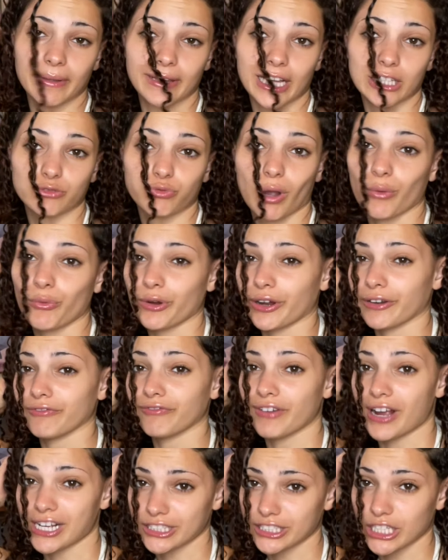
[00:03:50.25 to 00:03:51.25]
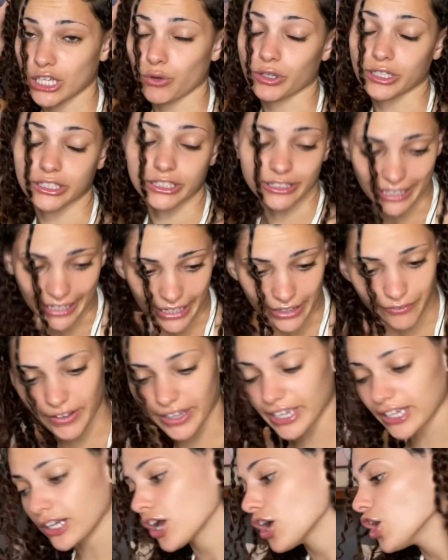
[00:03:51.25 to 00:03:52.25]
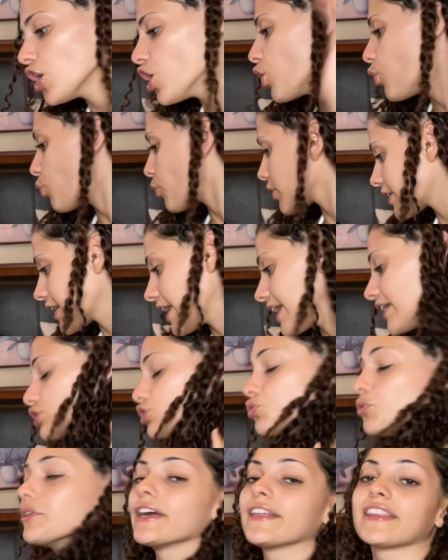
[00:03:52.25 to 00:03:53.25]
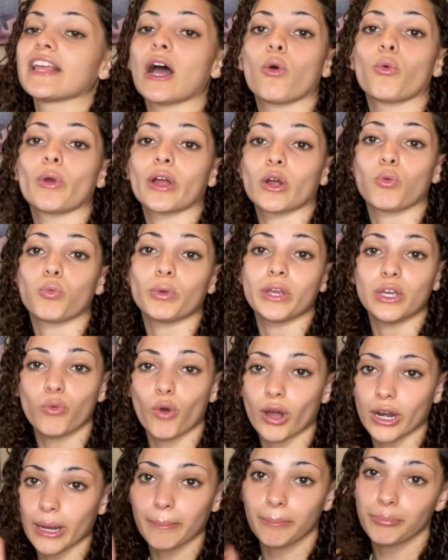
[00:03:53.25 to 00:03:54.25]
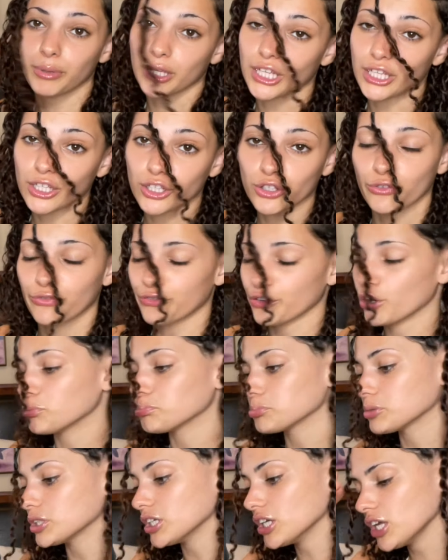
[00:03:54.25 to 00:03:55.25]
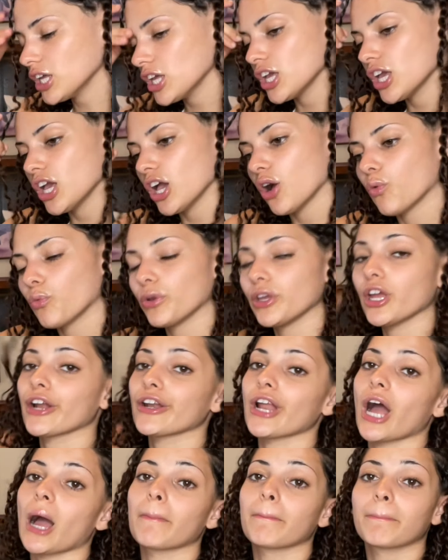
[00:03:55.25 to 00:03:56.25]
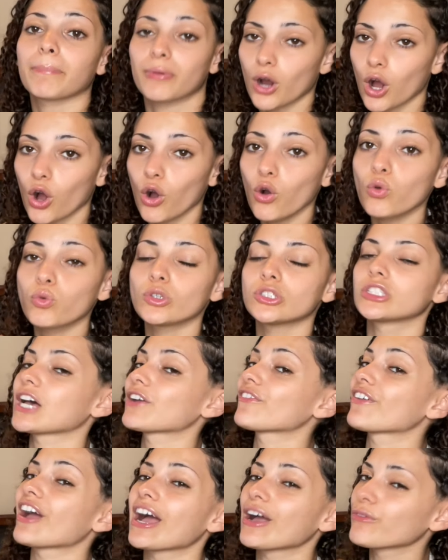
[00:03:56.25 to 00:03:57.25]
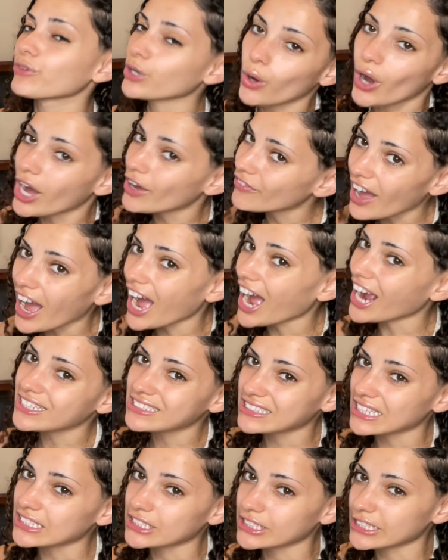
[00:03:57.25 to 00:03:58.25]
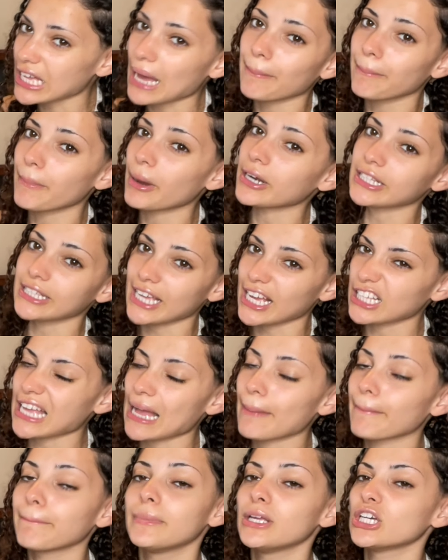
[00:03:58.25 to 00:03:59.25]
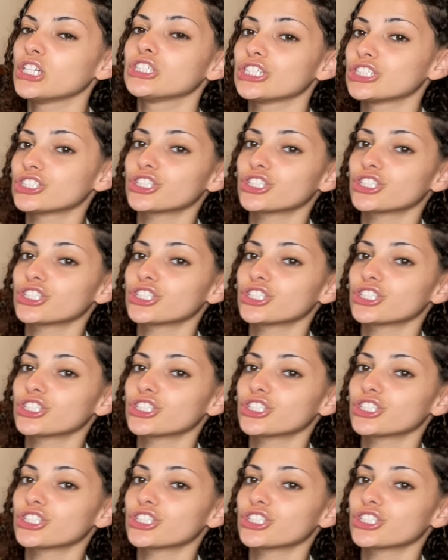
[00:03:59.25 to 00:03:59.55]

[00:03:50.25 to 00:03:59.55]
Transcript: That's why we're investing, we're saving. We're getting to it that where we want to be. You feel me? We are not broke. We just don't have access to that money yet, that $1 million